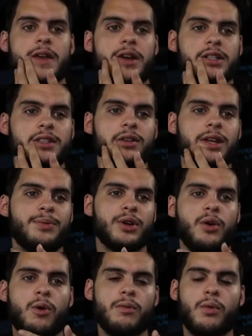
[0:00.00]
You can still keep the
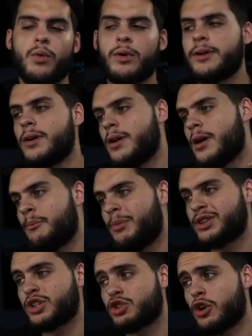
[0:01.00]
coin reward,
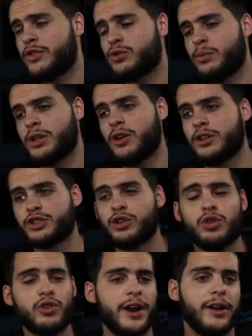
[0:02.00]
but the trophies will be lost, so
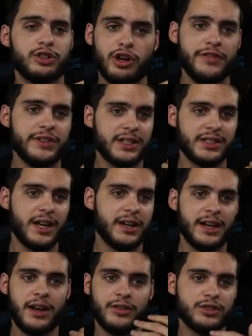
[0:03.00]
don't grind out trophies on a side
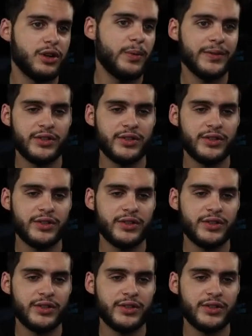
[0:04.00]
account. There's no way of